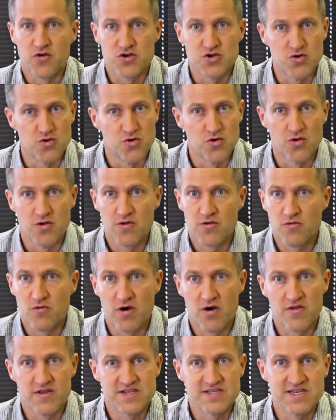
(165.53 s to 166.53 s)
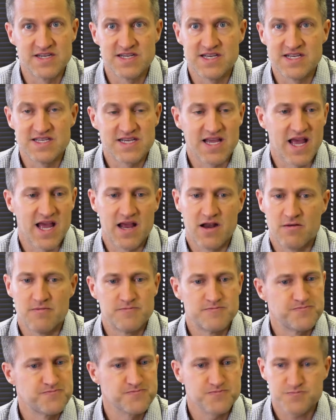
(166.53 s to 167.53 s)
tool where the CT scan,
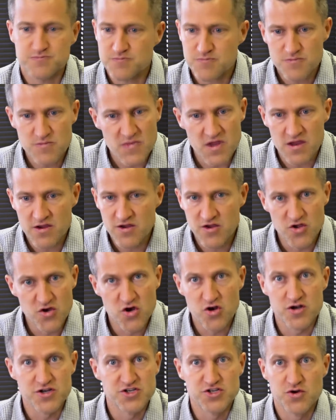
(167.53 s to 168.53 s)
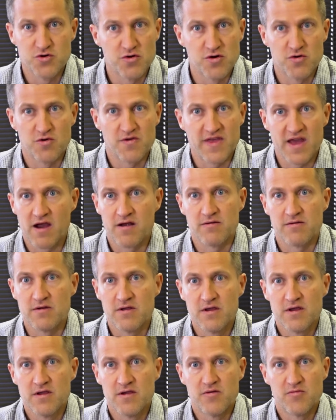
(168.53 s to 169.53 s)
you couldn't do it without
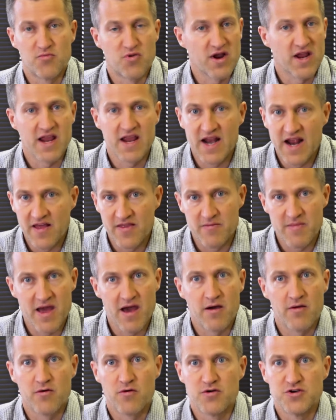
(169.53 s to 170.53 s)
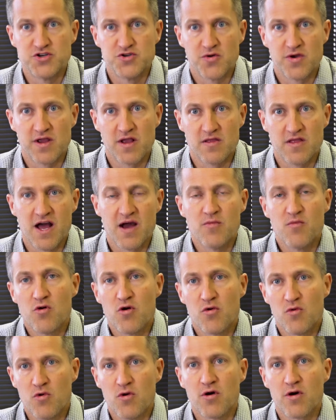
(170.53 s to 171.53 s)
breaking it out of the mount or doing a lot more
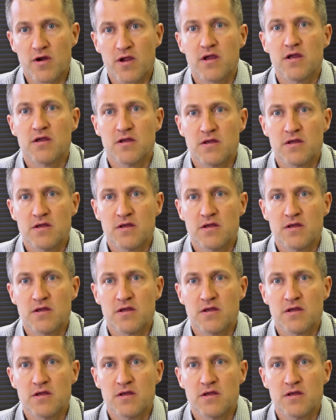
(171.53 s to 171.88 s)
work.